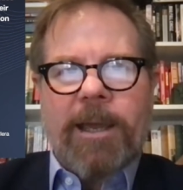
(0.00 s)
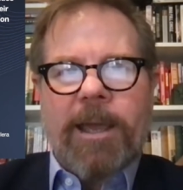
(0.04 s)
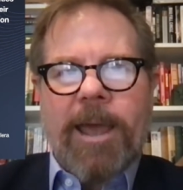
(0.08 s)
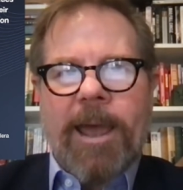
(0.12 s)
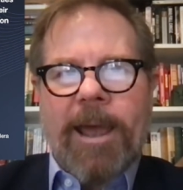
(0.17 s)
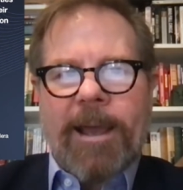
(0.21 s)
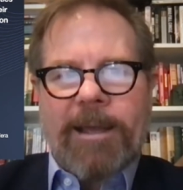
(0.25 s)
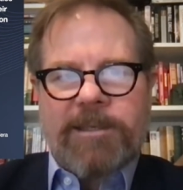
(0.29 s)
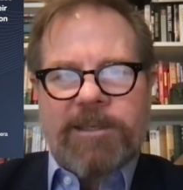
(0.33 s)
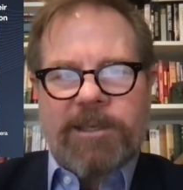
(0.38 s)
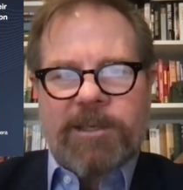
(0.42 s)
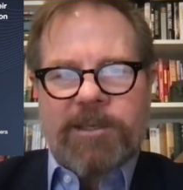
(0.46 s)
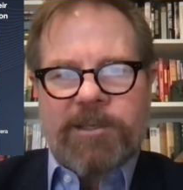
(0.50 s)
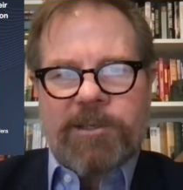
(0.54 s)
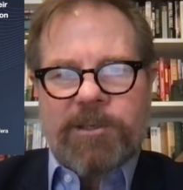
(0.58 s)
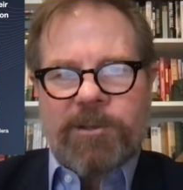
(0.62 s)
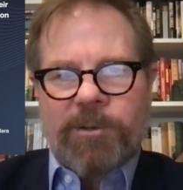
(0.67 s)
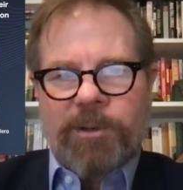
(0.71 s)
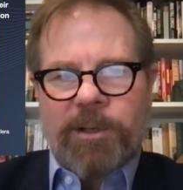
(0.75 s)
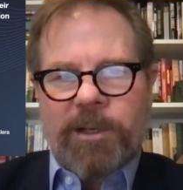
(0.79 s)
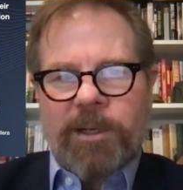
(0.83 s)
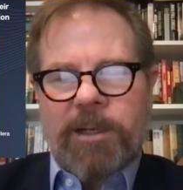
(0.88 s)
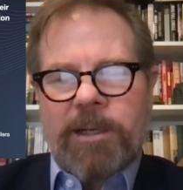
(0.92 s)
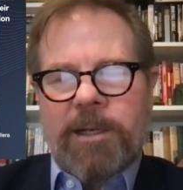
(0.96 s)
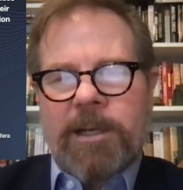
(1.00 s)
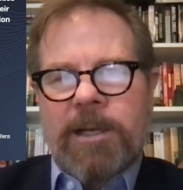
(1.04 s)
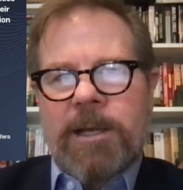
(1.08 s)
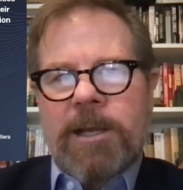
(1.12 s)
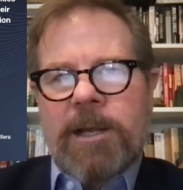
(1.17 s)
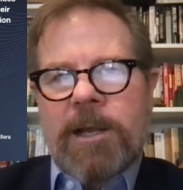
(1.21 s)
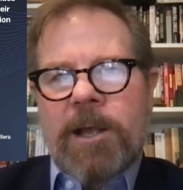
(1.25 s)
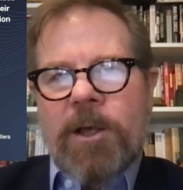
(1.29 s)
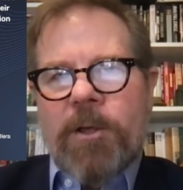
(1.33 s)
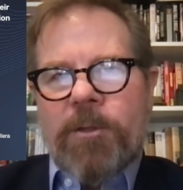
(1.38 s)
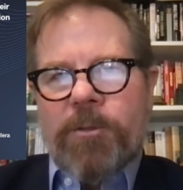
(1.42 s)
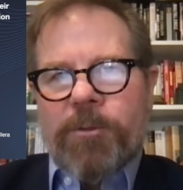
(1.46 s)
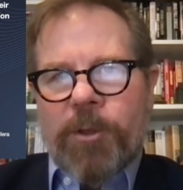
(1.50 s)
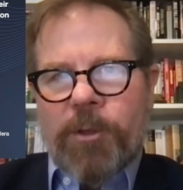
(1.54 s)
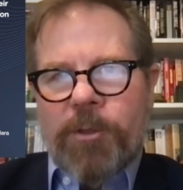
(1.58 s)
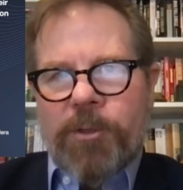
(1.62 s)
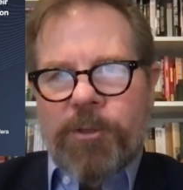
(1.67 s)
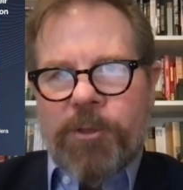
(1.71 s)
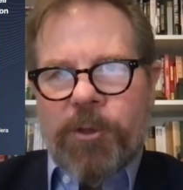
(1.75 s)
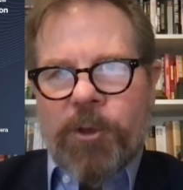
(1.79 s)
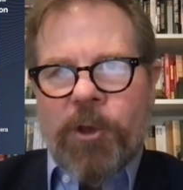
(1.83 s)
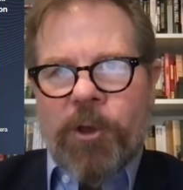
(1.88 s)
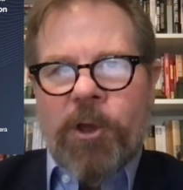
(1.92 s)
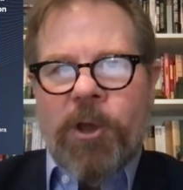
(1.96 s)
access to it. The
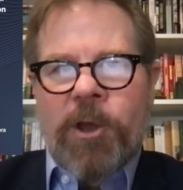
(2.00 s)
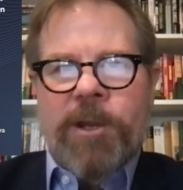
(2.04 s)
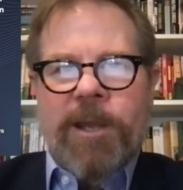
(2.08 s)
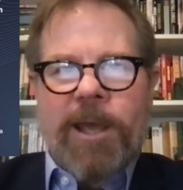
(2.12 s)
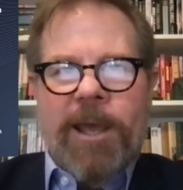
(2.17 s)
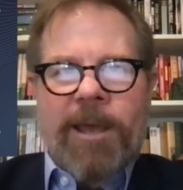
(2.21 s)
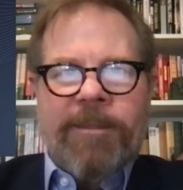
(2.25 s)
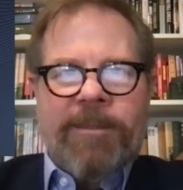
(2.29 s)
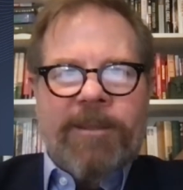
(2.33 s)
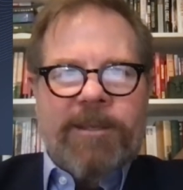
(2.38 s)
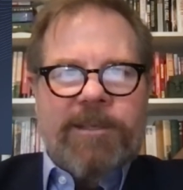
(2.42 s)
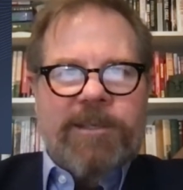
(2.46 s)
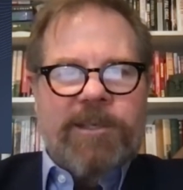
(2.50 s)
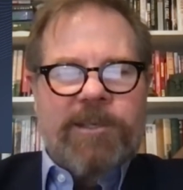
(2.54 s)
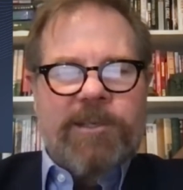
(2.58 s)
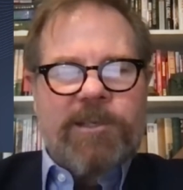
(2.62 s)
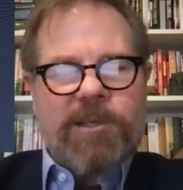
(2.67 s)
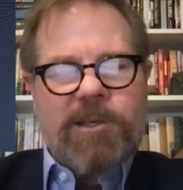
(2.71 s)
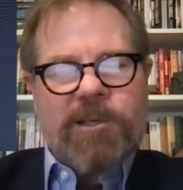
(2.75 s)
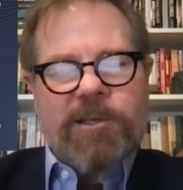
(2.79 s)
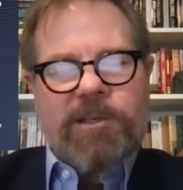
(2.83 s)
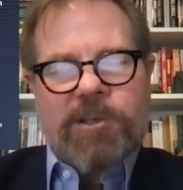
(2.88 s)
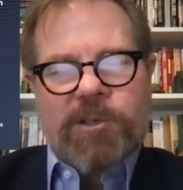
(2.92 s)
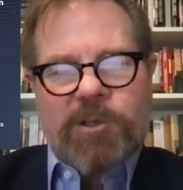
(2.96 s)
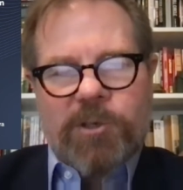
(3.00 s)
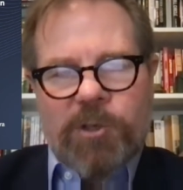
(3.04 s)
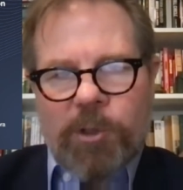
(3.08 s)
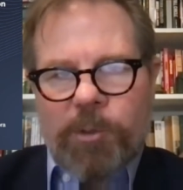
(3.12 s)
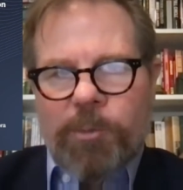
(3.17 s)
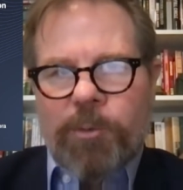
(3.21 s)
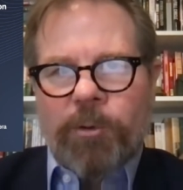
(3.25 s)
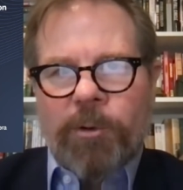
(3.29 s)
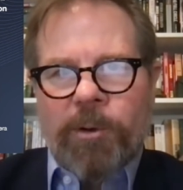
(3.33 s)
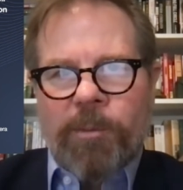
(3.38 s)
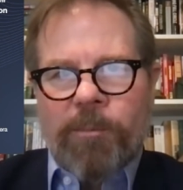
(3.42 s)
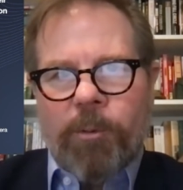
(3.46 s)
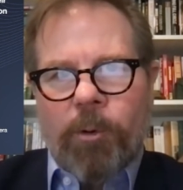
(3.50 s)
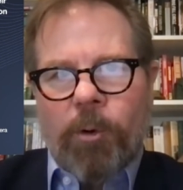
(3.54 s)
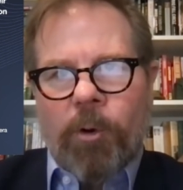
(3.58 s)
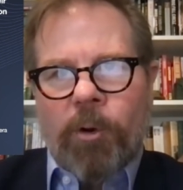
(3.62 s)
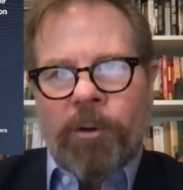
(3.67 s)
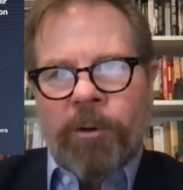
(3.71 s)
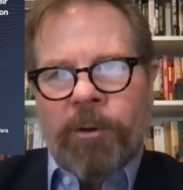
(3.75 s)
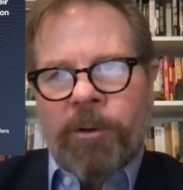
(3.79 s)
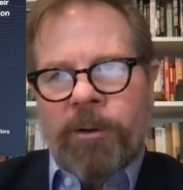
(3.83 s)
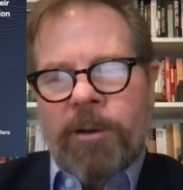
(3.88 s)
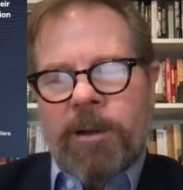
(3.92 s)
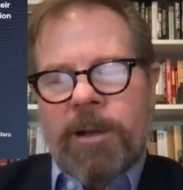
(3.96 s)
third, and this is super
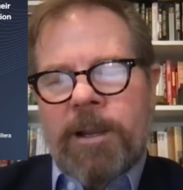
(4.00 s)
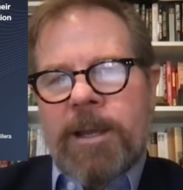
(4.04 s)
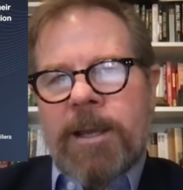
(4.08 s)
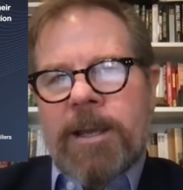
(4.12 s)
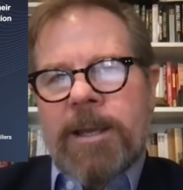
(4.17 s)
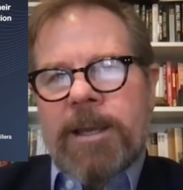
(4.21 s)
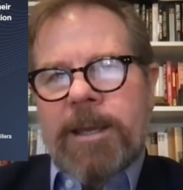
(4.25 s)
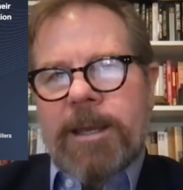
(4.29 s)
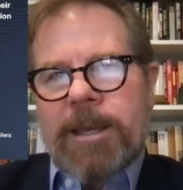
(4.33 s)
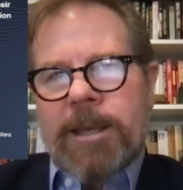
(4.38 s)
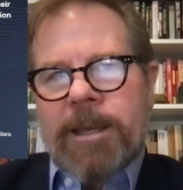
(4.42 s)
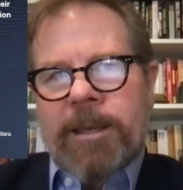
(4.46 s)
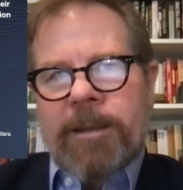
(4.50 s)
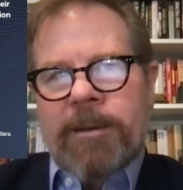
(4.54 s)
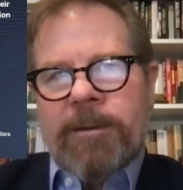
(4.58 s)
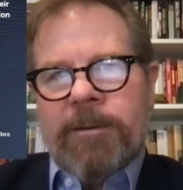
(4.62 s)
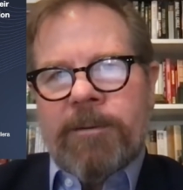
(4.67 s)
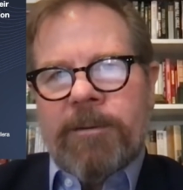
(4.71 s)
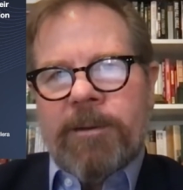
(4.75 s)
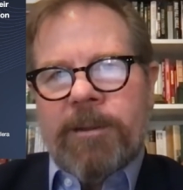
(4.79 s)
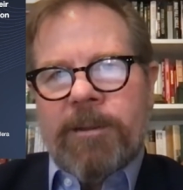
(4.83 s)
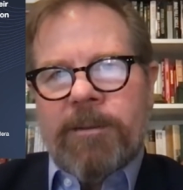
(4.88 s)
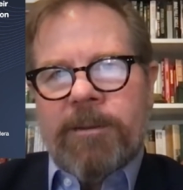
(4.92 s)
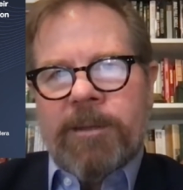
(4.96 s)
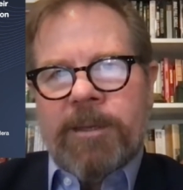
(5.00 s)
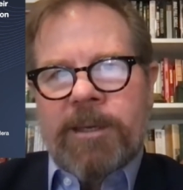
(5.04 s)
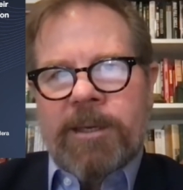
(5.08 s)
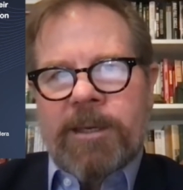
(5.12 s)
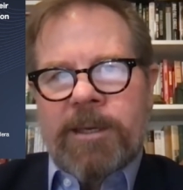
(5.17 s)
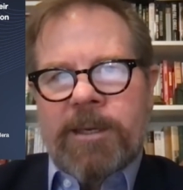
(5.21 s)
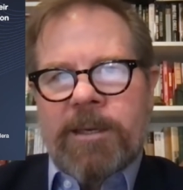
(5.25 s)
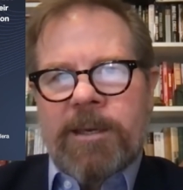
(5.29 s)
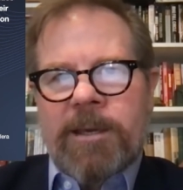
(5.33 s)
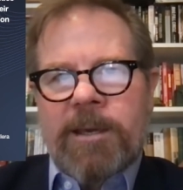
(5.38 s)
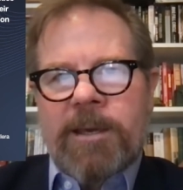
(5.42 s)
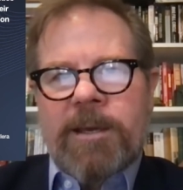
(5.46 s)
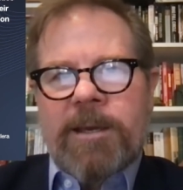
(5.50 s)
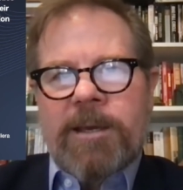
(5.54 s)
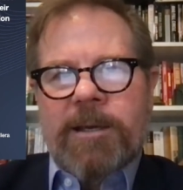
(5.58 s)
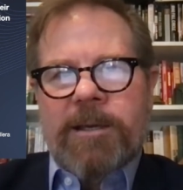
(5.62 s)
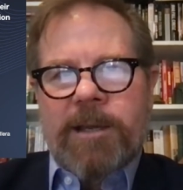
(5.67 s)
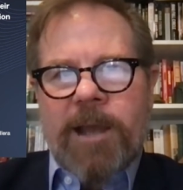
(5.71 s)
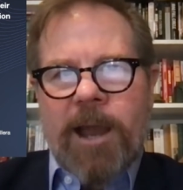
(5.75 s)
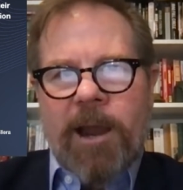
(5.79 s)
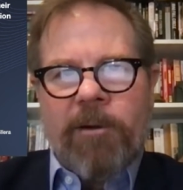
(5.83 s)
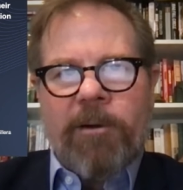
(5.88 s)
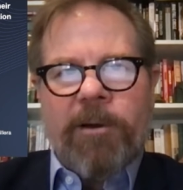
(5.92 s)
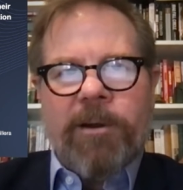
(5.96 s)
important in the
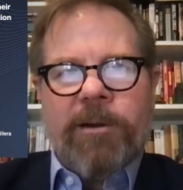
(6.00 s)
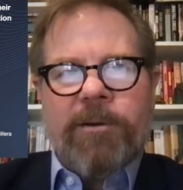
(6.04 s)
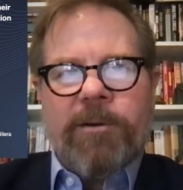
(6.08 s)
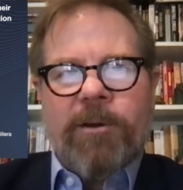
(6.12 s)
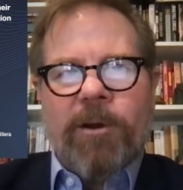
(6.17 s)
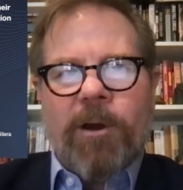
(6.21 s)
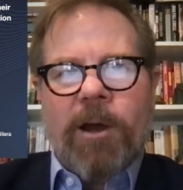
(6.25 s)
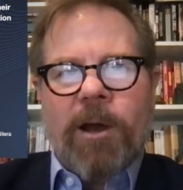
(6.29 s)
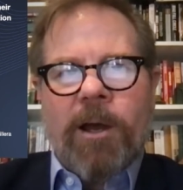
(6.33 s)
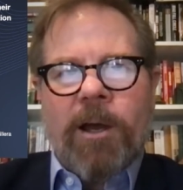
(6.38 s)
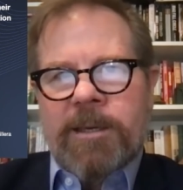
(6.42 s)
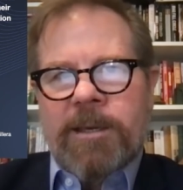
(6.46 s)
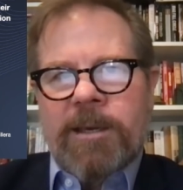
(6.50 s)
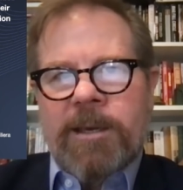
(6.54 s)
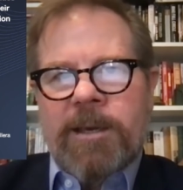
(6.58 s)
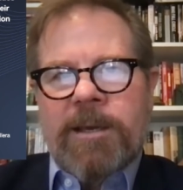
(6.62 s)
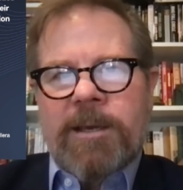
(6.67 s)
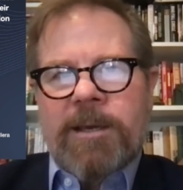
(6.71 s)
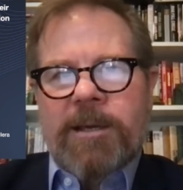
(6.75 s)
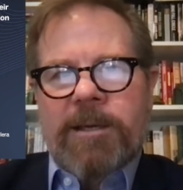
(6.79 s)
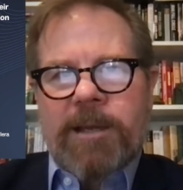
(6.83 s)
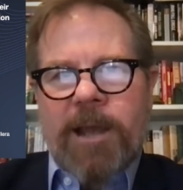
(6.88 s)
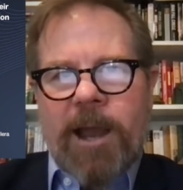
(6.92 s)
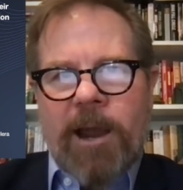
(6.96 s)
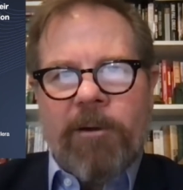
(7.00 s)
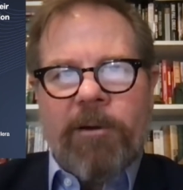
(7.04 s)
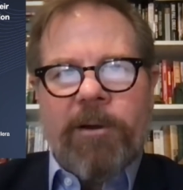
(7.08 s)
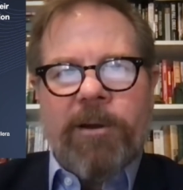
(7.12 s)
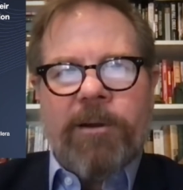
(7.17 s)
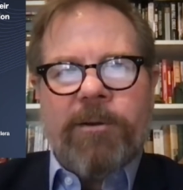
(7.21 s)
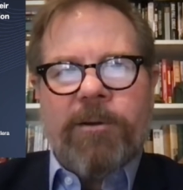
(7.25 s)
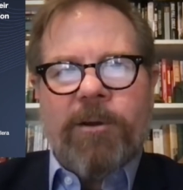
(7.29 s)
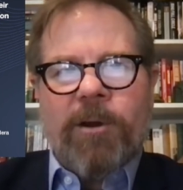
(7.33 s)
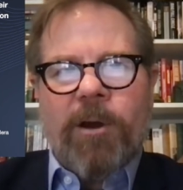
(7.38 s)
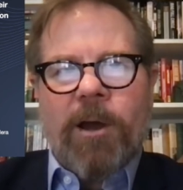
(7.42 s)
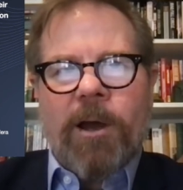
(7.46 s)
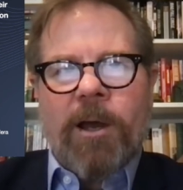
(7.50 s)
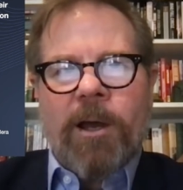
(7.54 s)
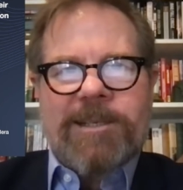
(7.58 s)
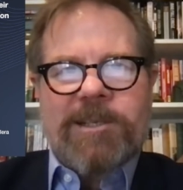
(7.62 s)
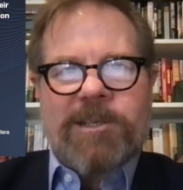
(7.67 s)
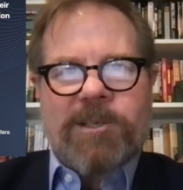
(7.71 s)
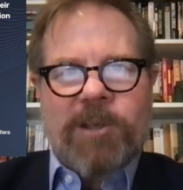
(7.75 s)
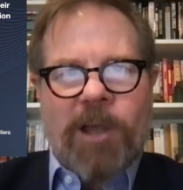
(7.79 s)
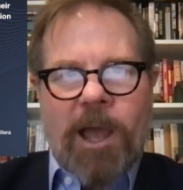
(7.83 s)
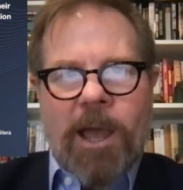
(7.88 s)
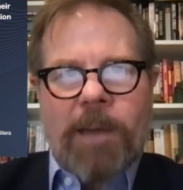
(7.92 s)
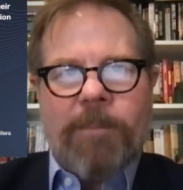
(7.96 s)
current environment, is
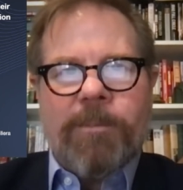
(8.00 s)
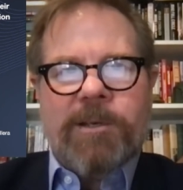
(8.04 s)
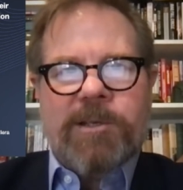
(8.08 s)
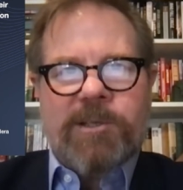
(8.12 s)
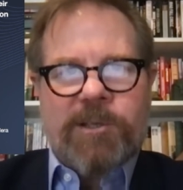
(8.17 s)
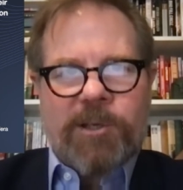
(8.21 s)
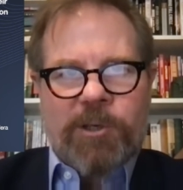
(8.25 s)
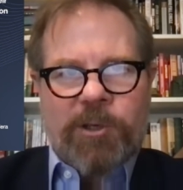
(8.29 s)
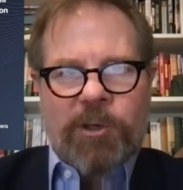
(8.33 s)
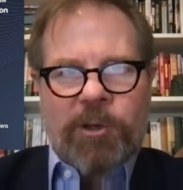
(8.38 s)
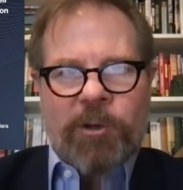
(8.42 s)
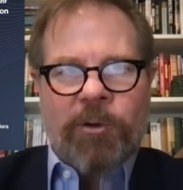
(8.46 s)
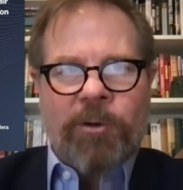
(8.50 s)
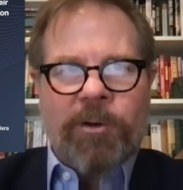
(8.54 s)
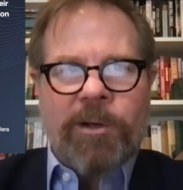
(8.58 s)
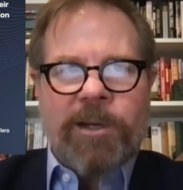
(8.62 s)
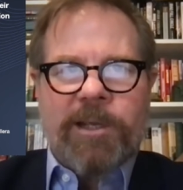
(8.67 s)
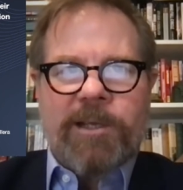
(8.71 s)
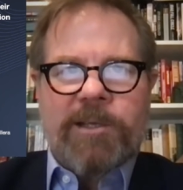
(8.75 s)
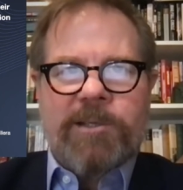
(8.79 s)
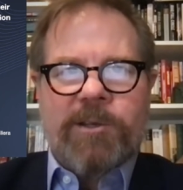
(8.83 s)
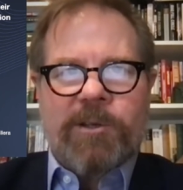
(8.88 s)
cybersecurity.